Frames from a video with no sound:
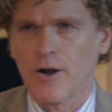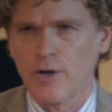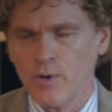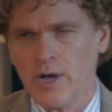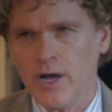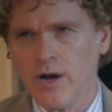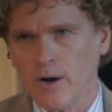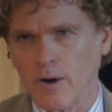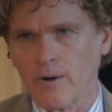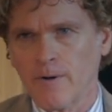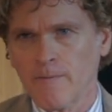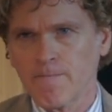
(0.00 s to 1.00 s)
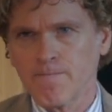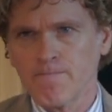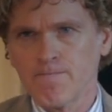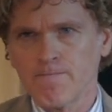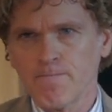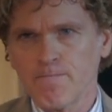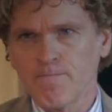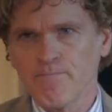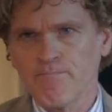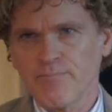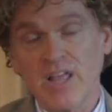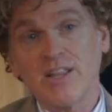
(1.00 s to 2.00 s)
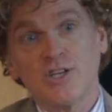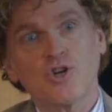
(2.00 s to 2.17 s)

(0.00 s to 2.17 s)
Yes. Are you here? Mm-hmm. Yes. Then they